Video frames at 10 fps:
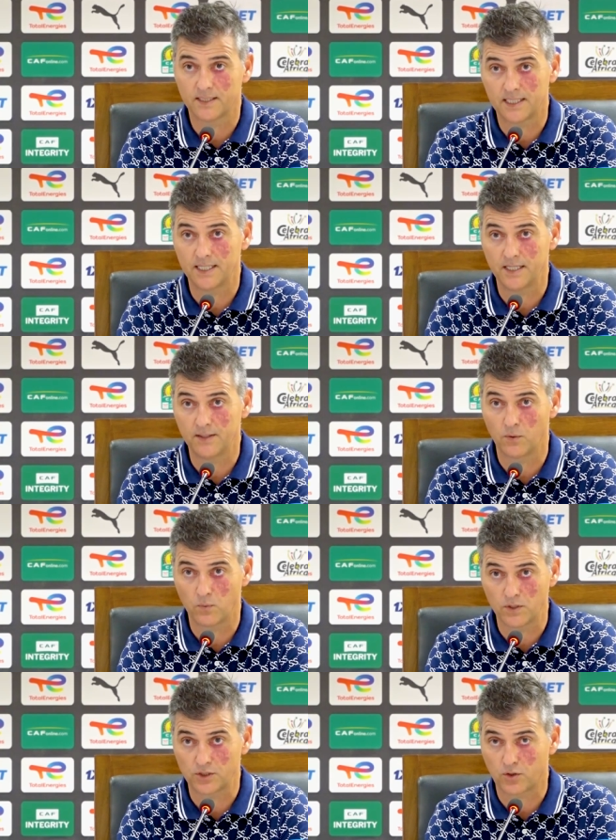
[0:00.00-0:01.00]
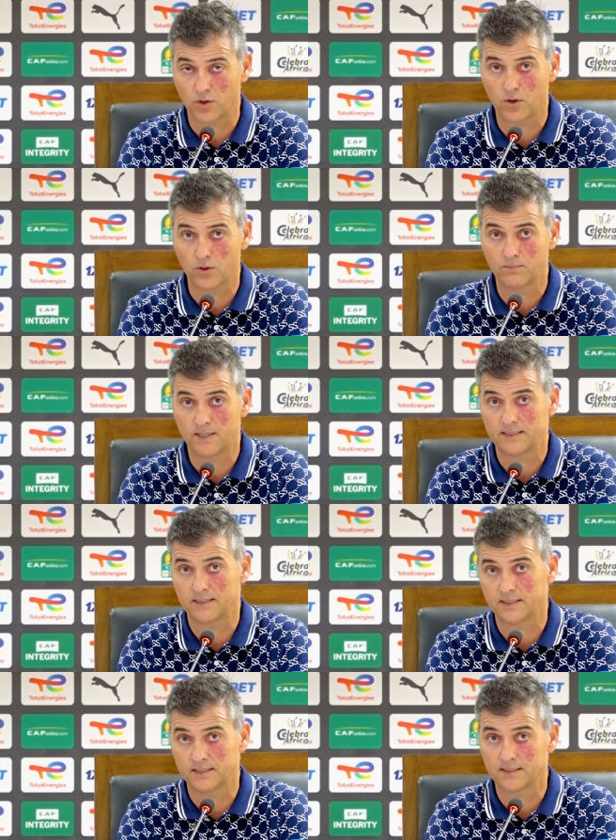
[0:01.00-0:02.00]
I don't want to score goal, but uh,
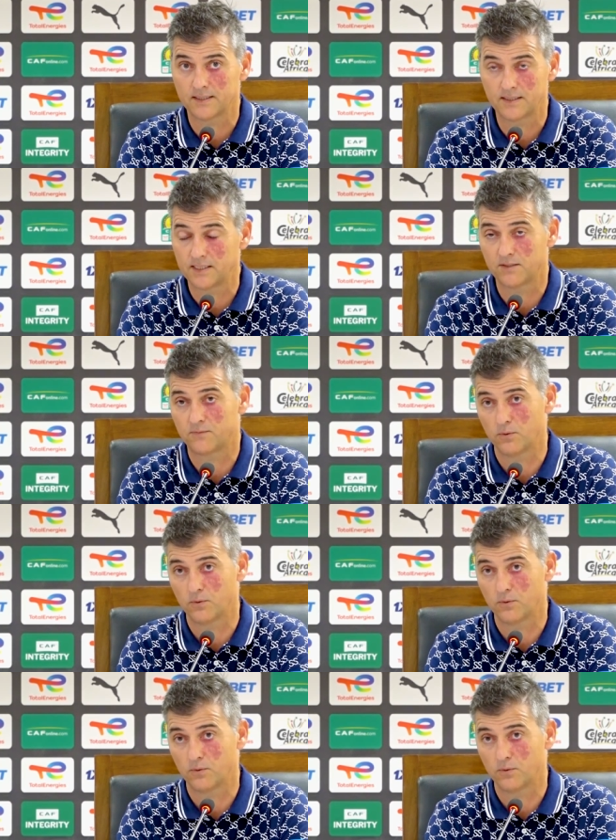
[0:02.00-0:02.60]
this is